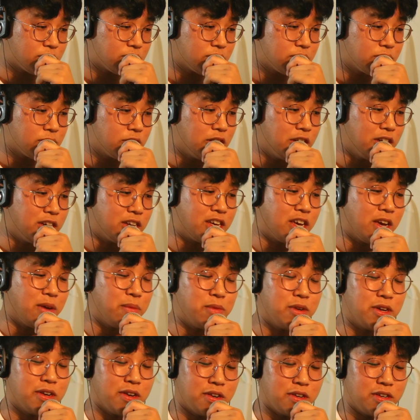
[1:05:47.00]
It came
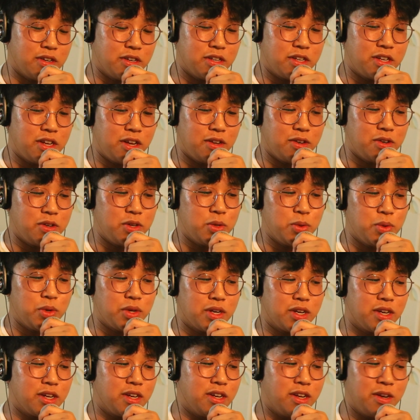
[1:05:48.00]
down to Nintendo
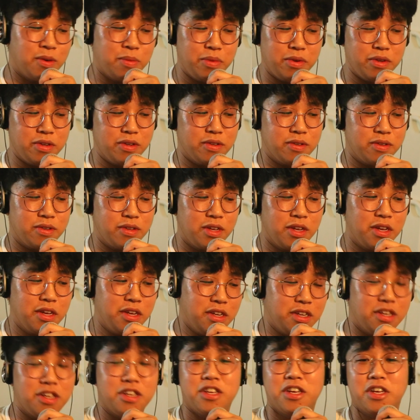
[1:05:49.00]
doing it. I mean,
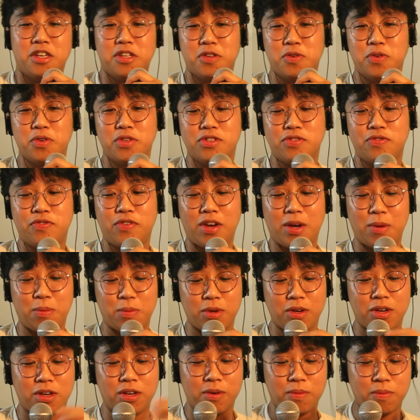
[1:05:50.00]
Nintendo is a
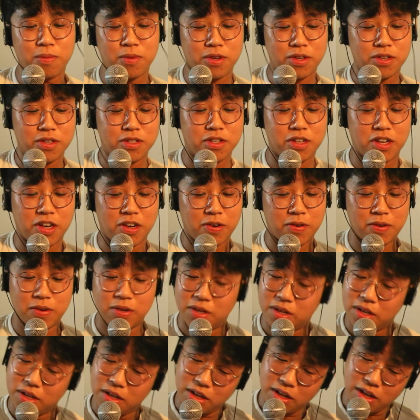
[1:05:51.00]
family company, so
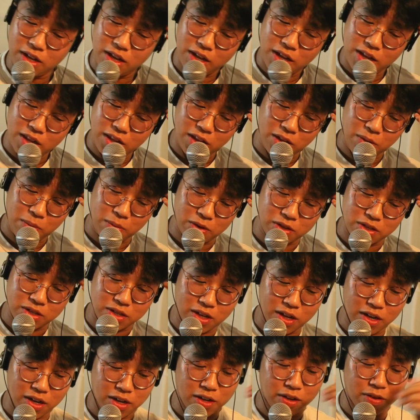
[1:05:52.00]
they must
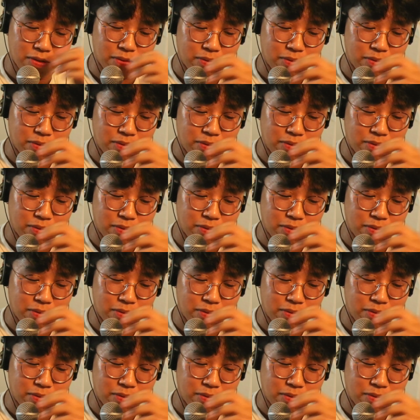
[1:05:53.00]
like it.